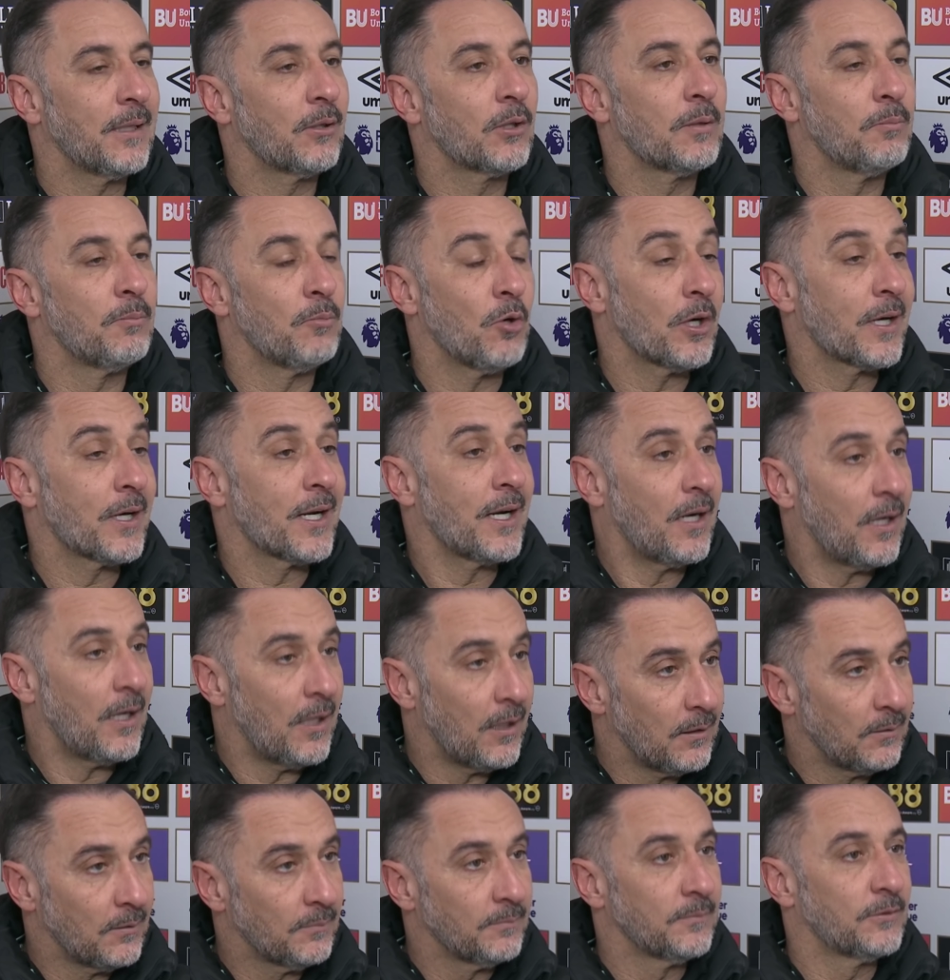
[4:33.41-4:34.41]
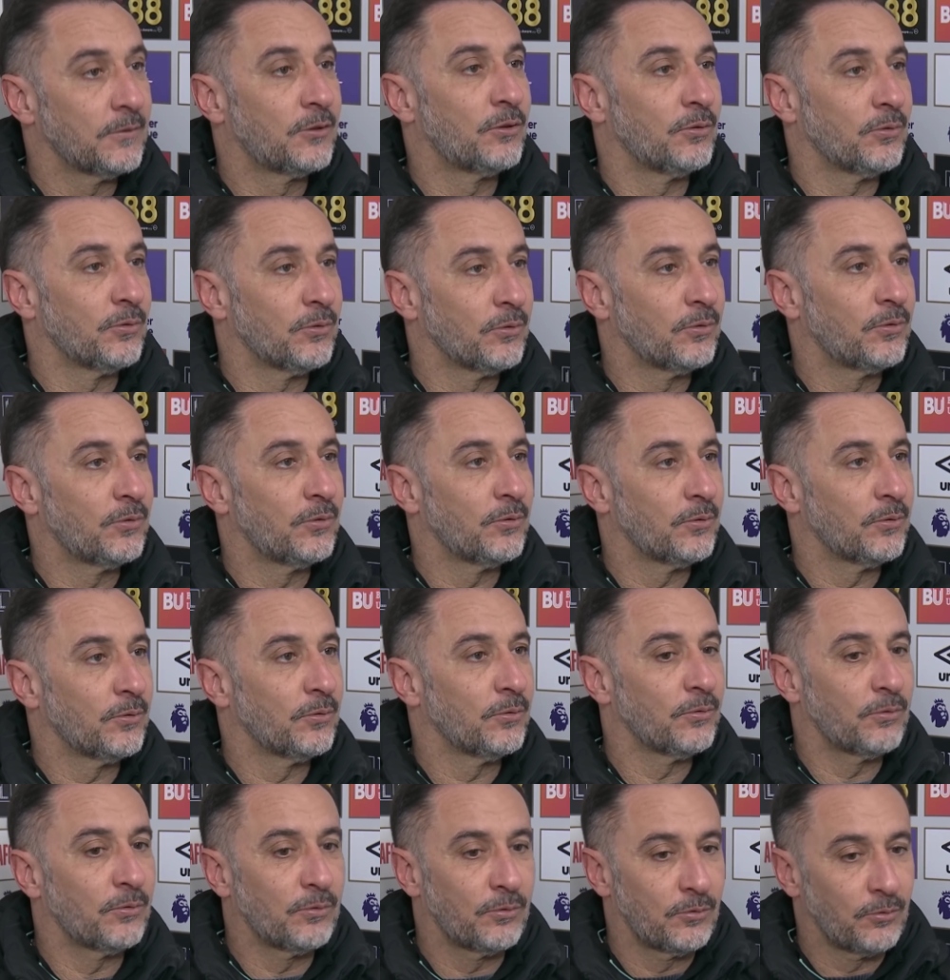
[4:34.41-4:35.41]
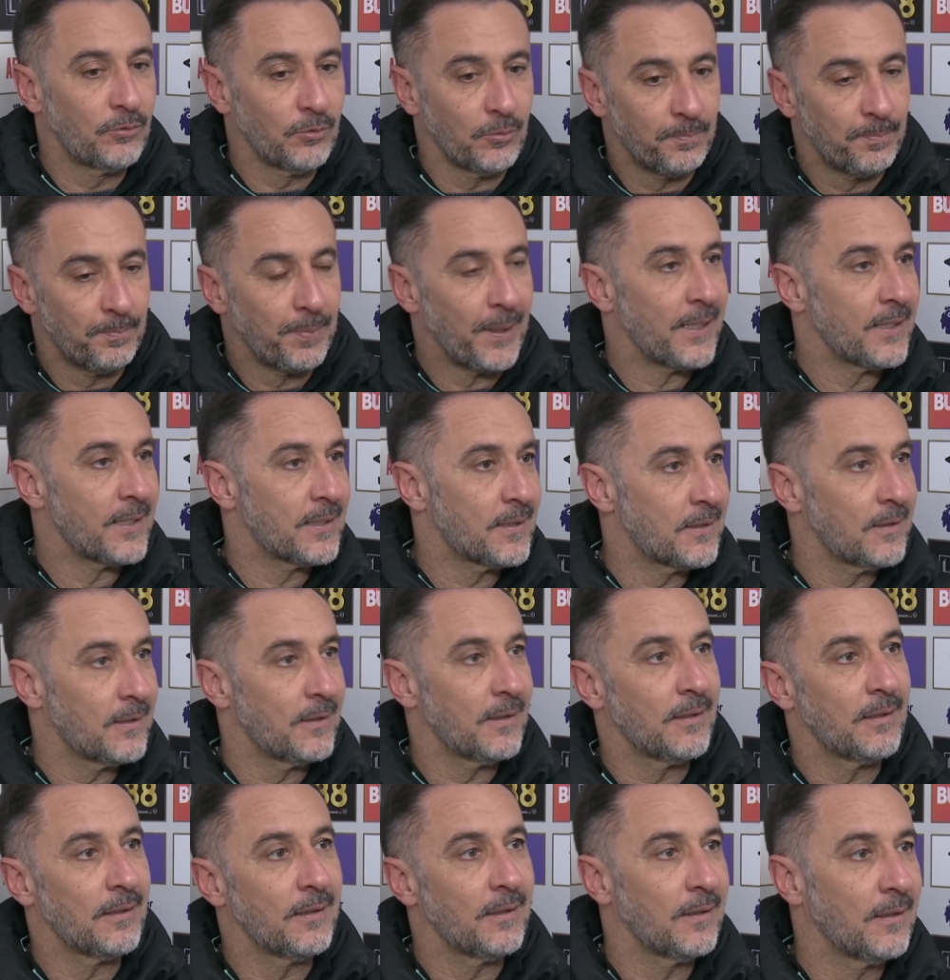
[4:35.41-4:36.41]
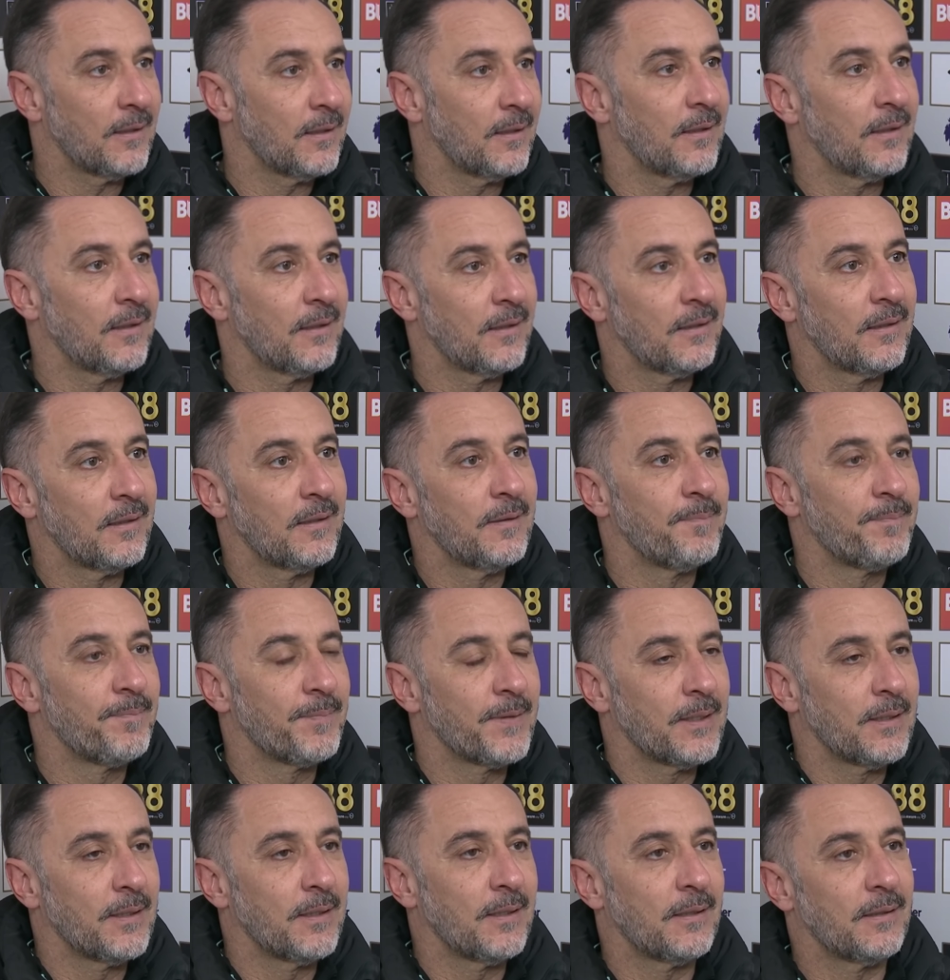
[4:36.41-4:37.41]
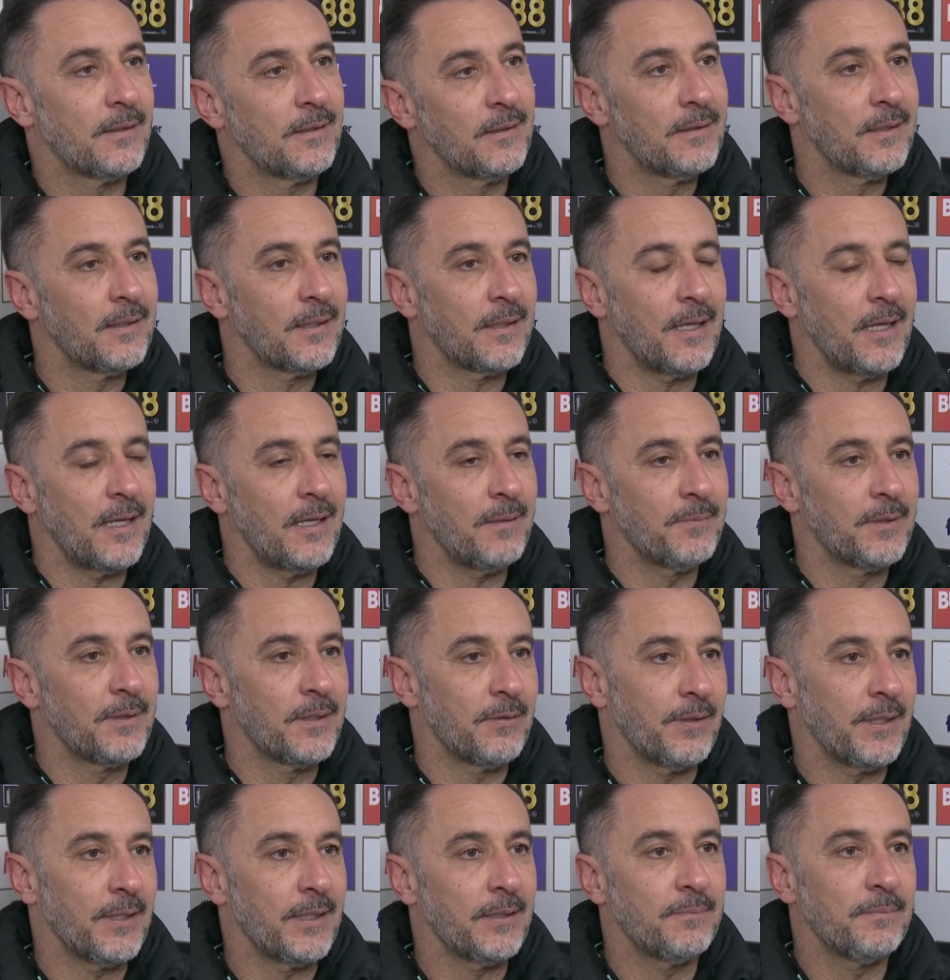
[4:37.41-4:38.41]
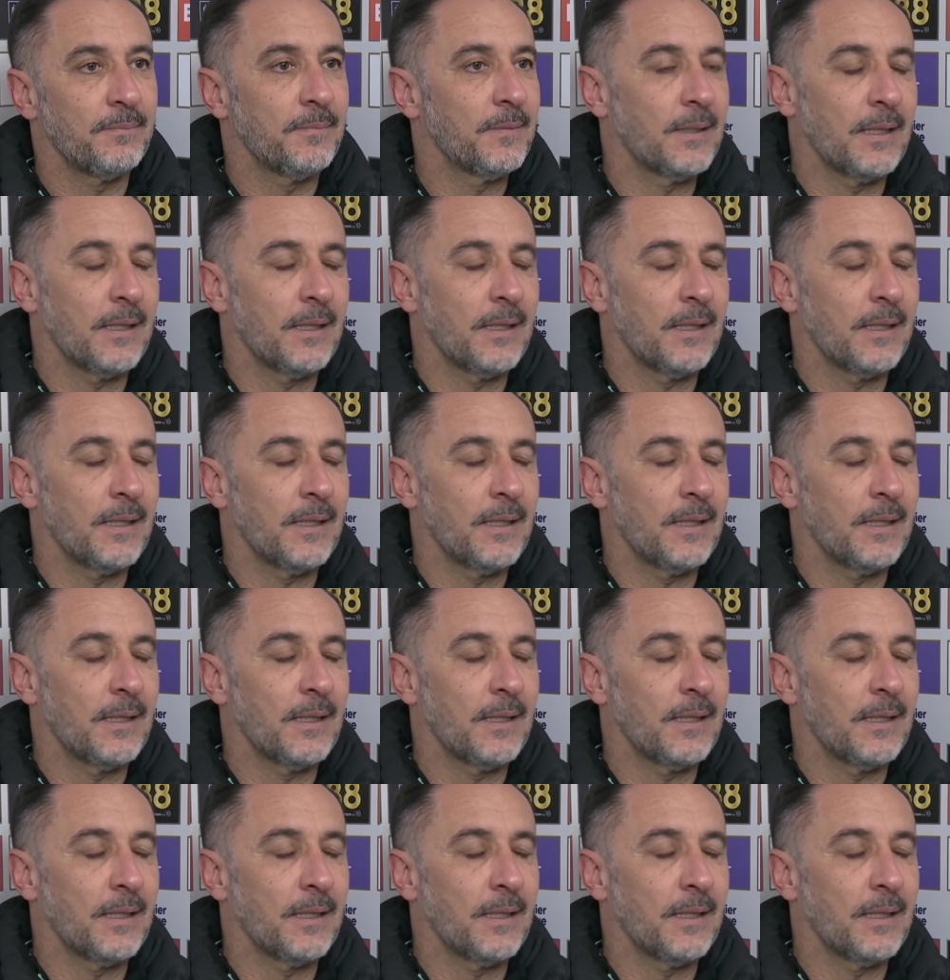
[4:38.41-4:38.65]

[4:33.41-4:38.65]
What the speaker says: more calm, to pace the game, the rhythm,